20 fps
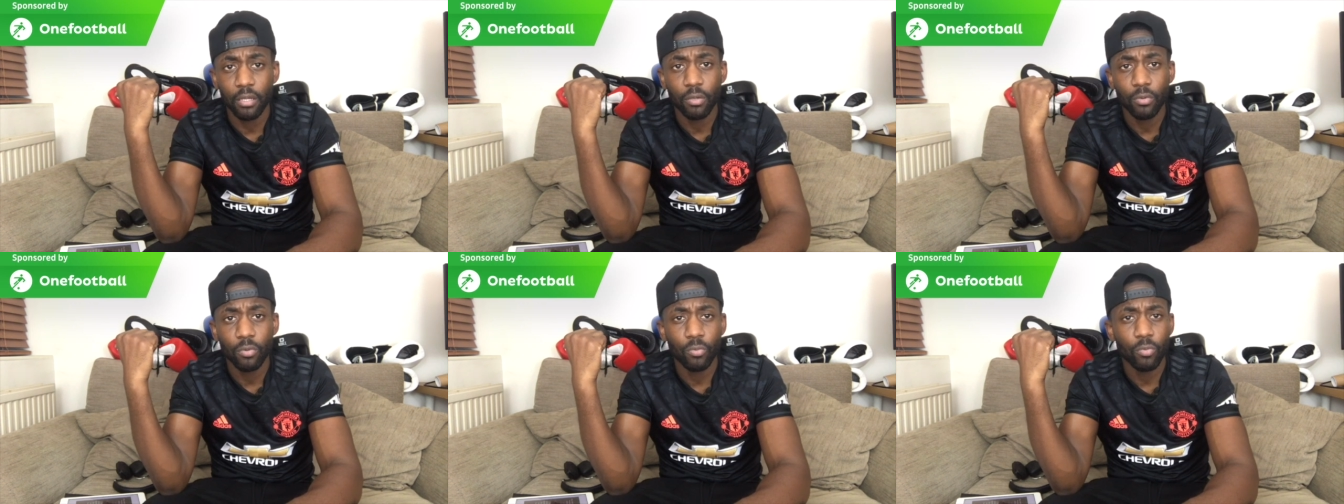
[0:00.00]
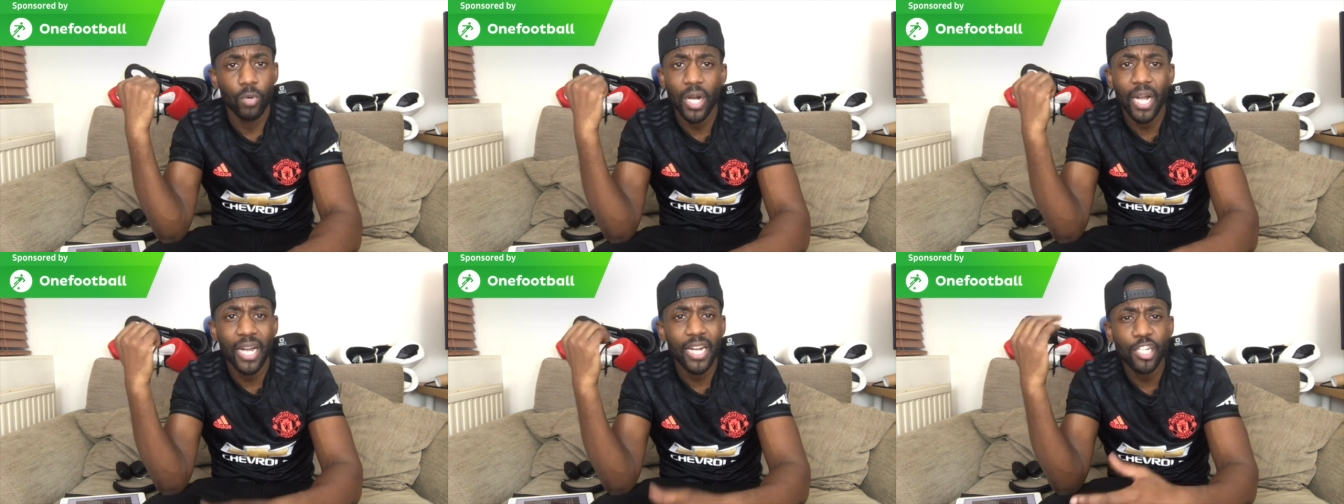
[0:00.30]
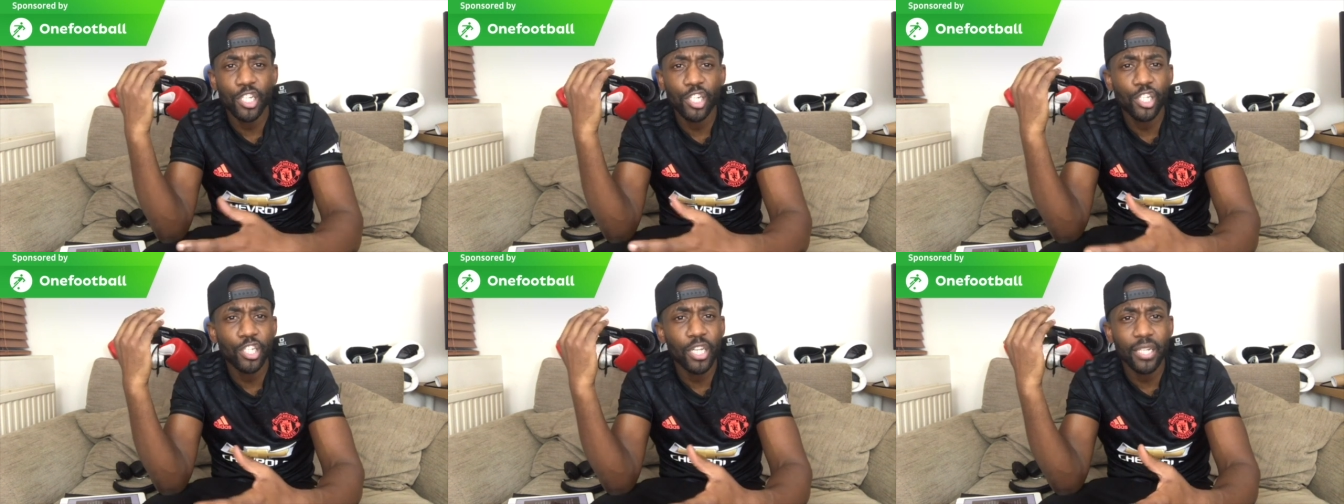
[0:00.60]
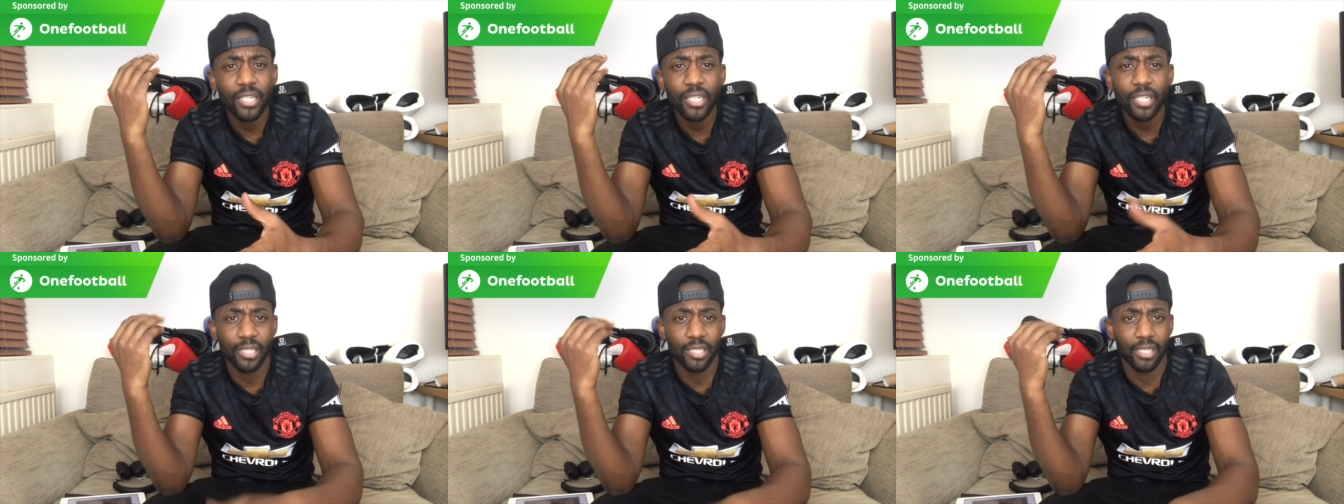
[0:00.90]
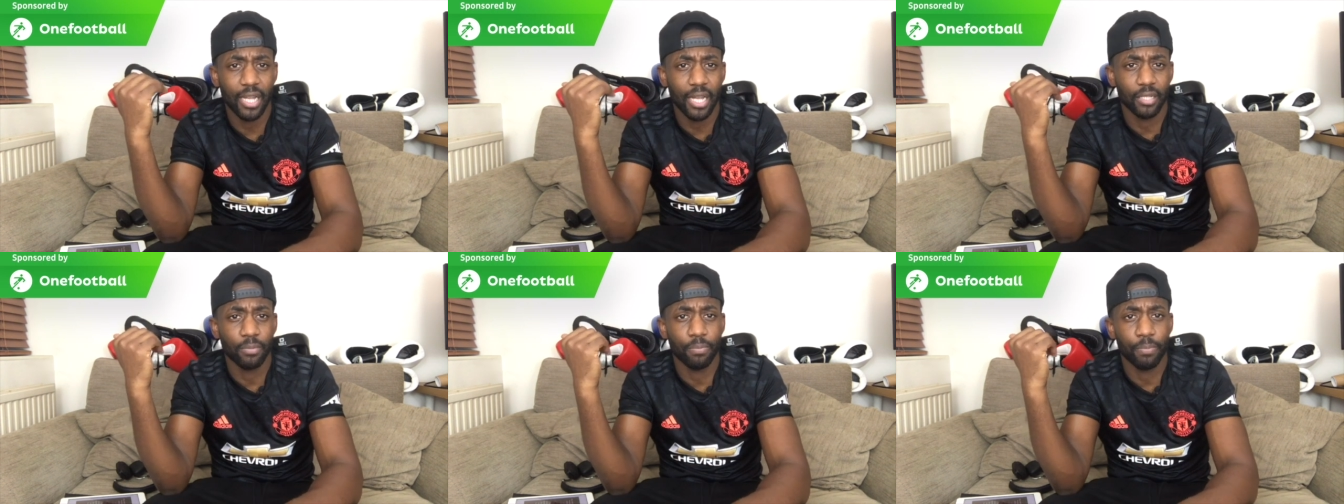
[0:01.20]
What kind of shit is
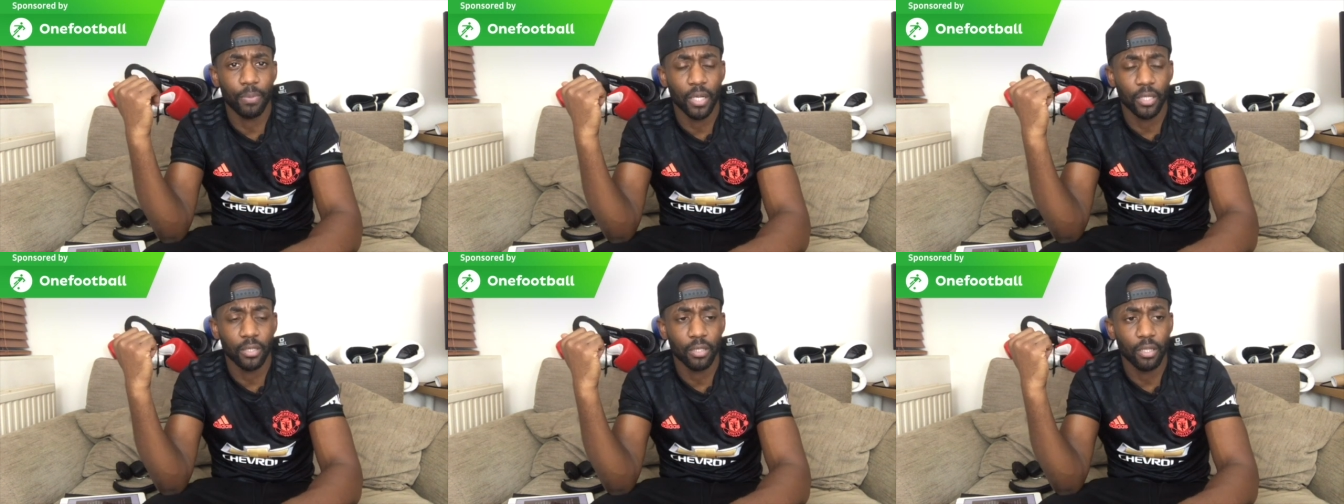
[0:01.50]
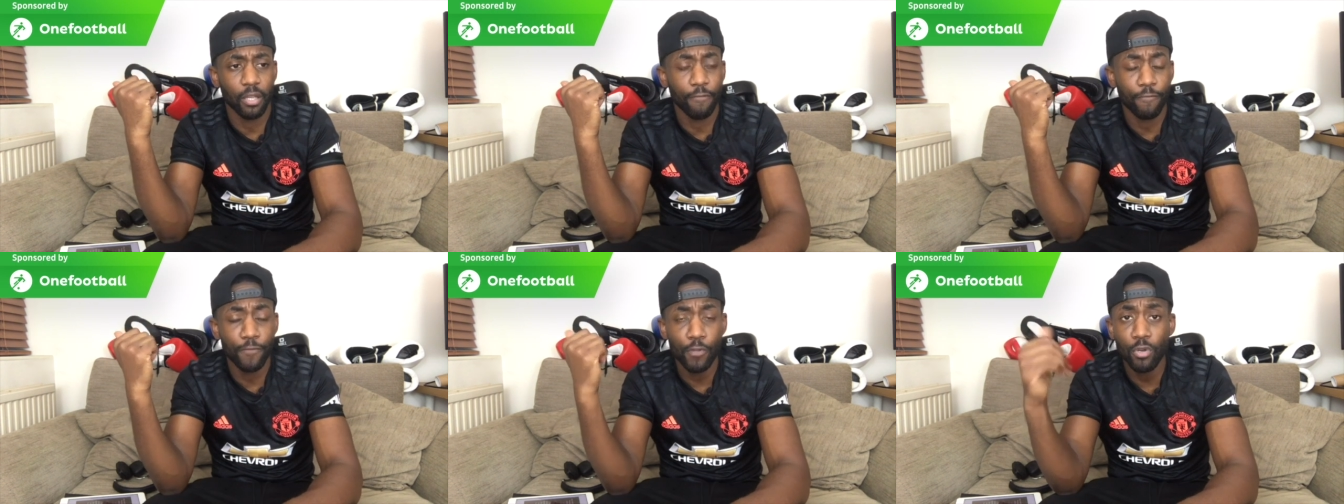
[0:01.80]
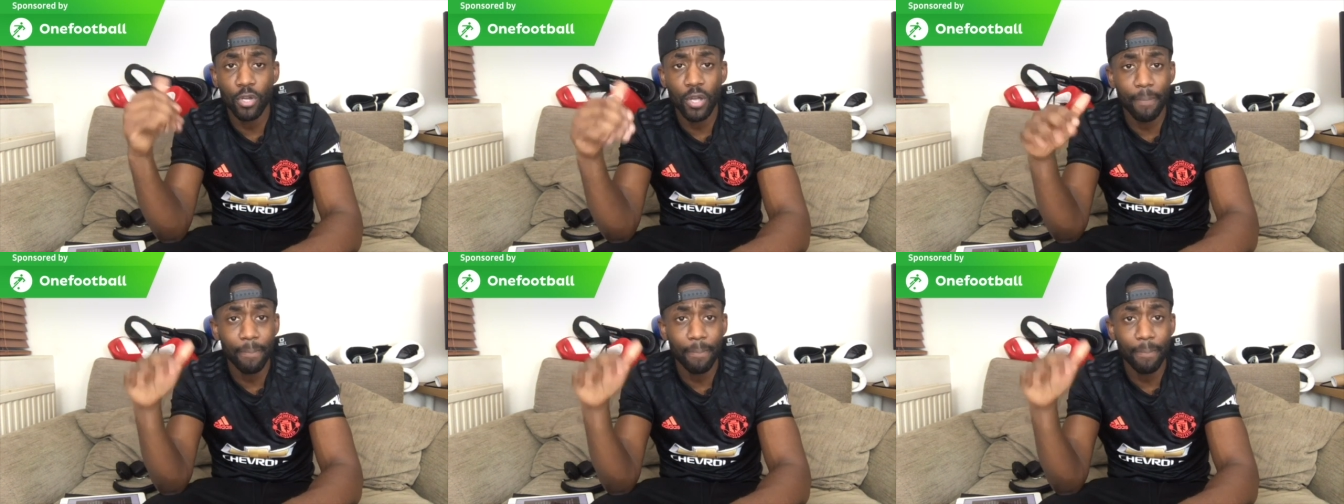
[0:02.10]
that, blood? If you can